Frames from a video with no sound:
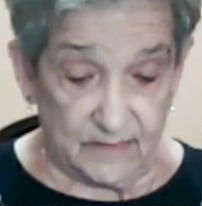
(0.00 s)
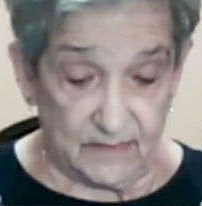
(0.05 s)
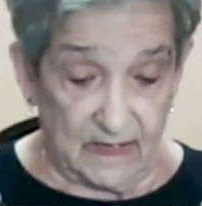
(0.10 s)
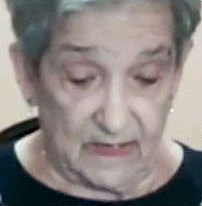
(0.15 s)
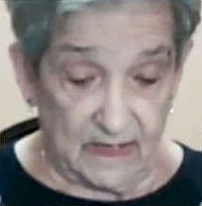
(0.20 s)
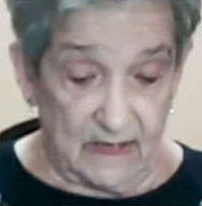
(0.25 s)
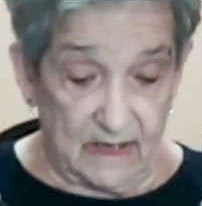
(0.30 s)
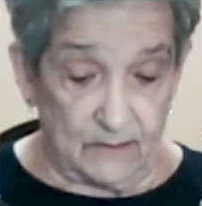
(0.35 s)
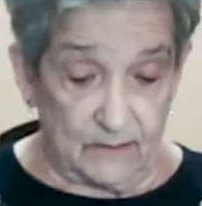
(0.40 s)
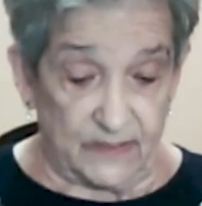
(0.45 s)

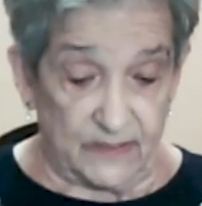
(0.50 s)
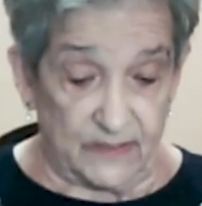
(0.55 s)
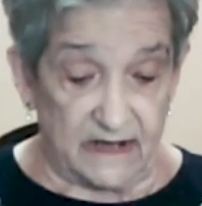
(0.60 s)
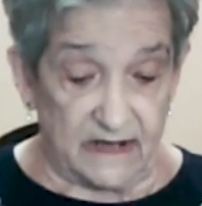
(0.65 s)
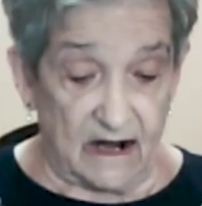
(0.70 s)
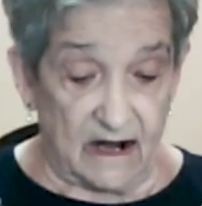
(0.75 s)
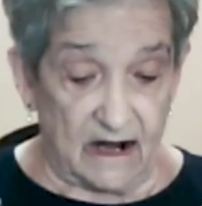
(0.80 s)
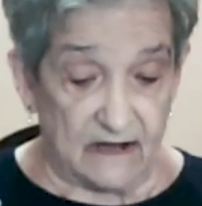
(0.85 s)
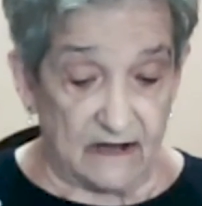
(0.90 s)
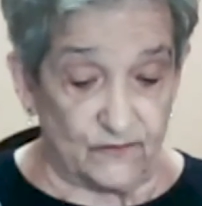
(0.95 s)
but our
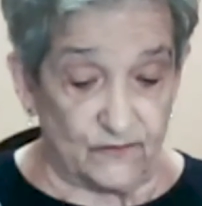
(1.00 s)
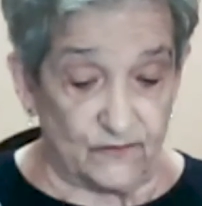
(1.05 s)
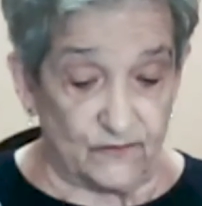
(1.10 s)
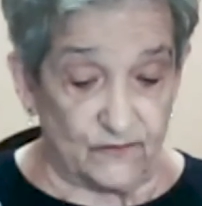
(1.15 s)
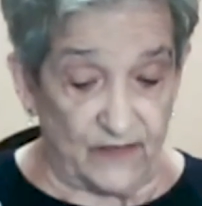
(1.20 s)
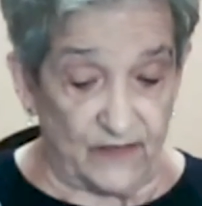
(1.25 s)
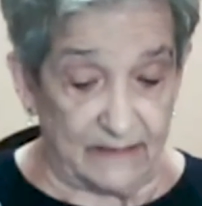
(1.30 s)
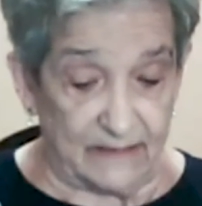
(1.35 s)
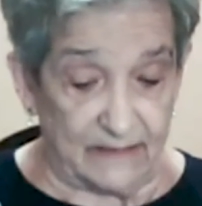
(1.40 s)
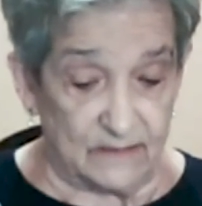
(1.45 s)

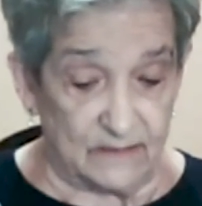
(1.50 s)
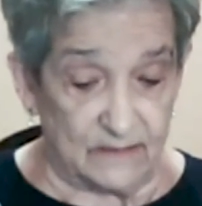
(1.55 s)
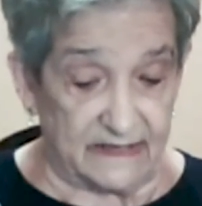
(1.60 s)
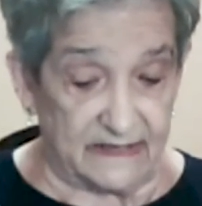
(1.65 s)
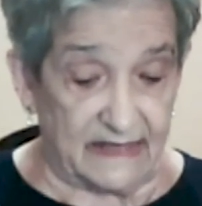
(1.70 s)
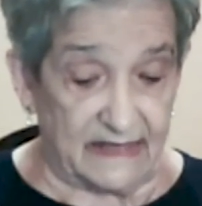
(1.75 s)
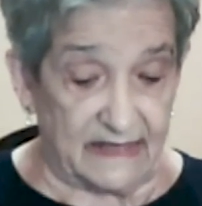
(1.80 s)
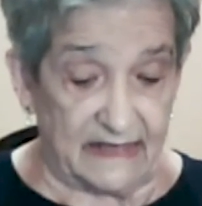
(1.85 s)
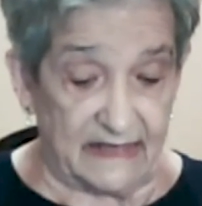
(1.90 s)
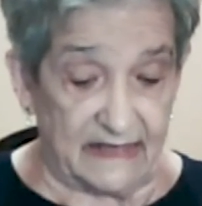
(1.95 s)
family
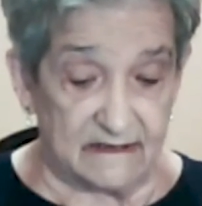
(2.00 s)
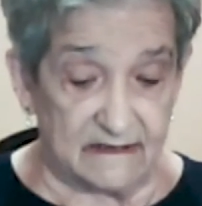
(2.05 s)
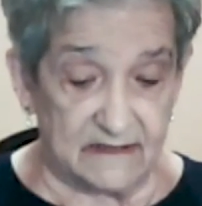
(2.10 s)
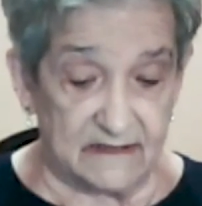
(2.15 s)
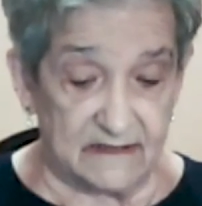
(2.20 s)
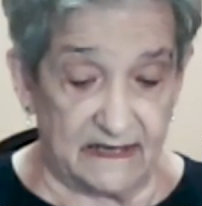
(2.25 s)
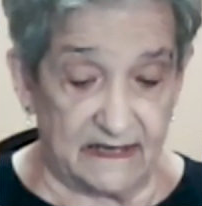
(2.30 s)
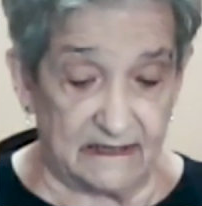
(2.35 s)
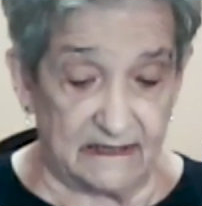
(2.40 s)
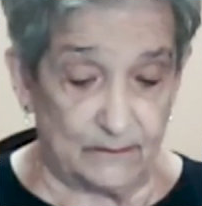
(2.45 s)
cannot
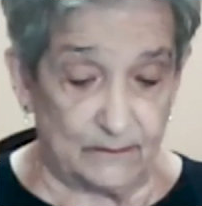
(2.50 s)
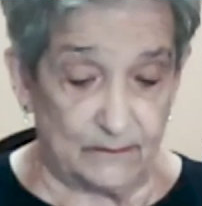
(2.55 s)
help